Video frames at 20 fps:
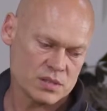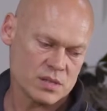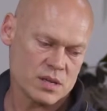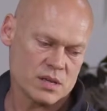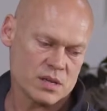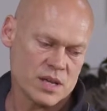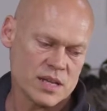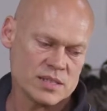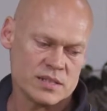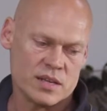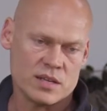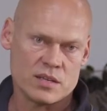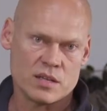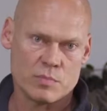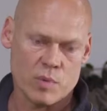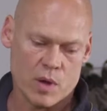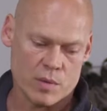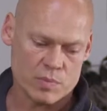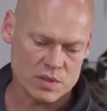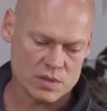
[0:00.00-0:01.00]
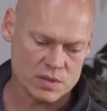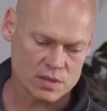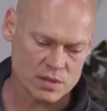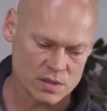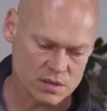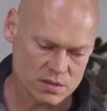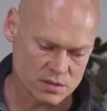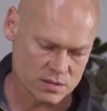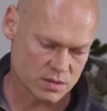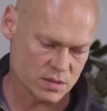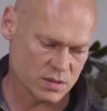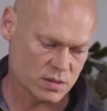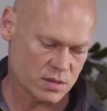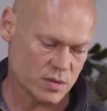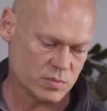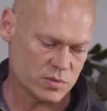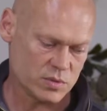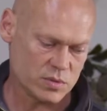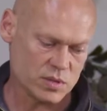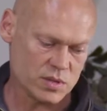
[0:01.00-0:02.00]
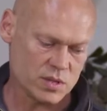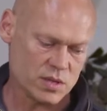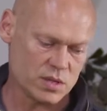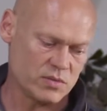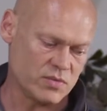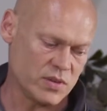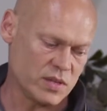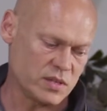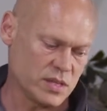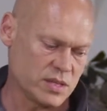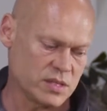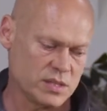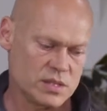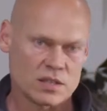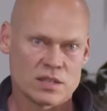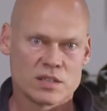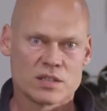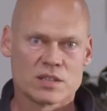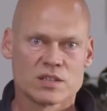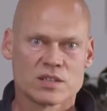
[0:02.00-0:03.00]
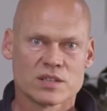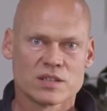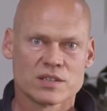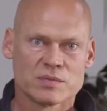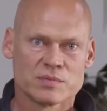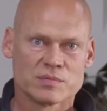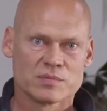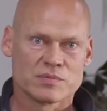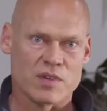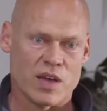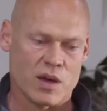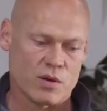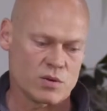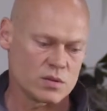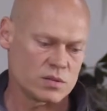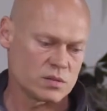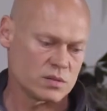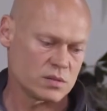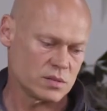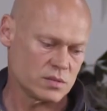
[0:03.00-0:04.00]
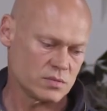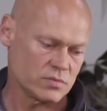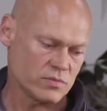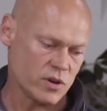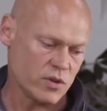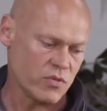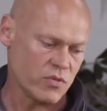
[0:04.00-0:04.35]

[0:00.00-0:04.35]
Icelandic poppies are absolutely fantastic flowers, very